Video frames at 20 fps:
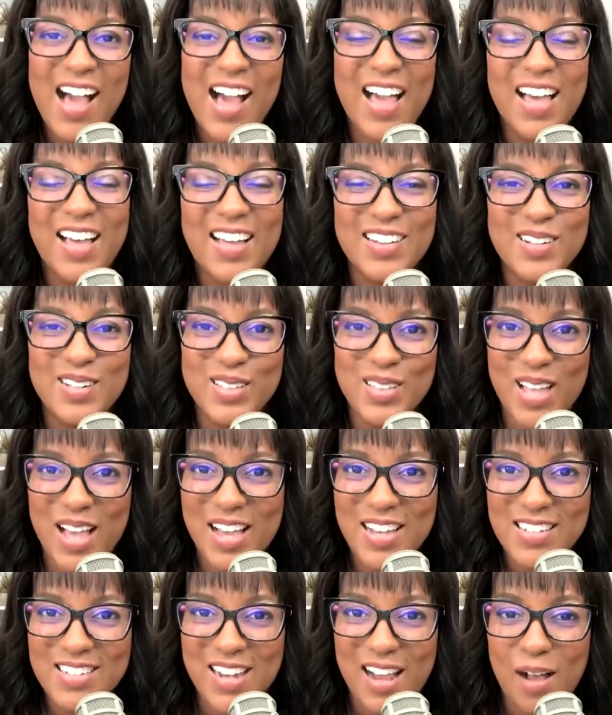and
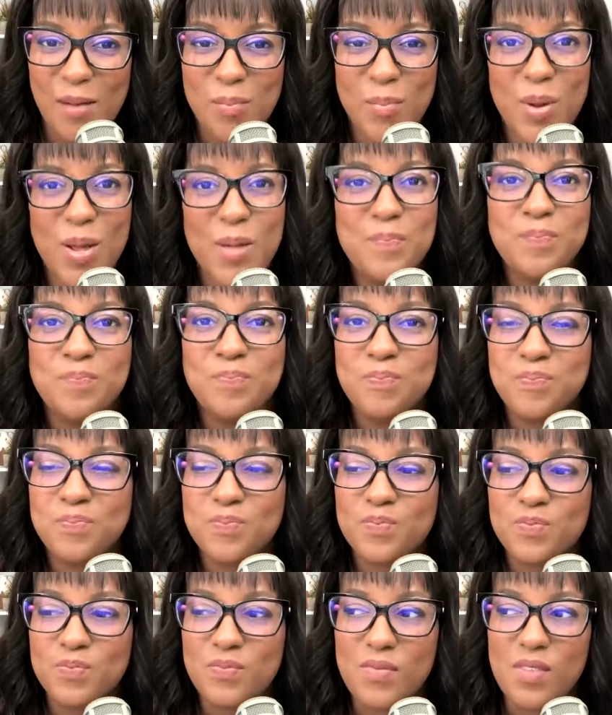locked up, but
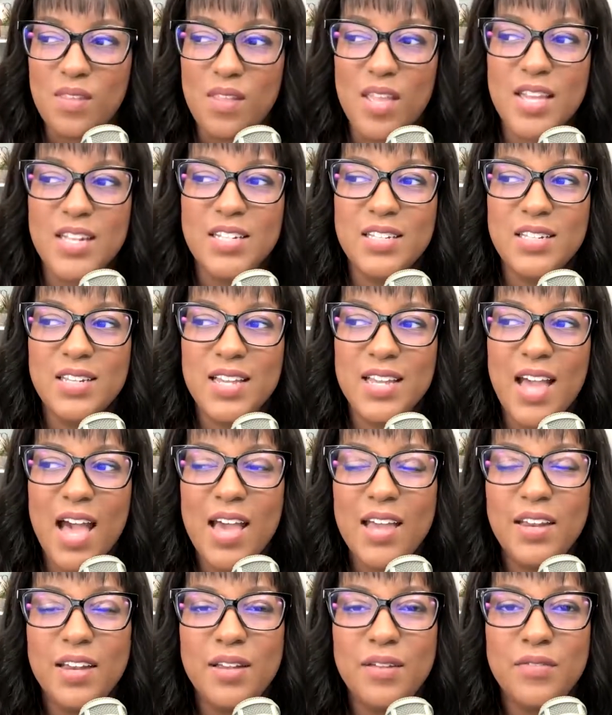it
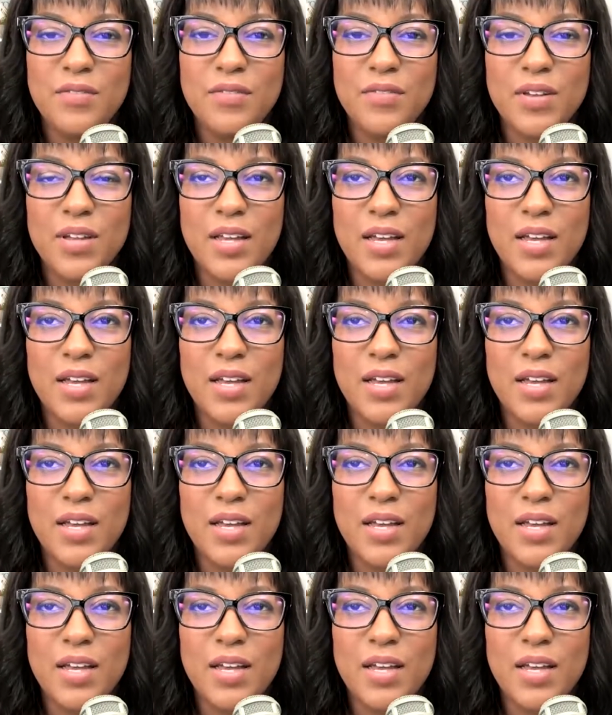kind of,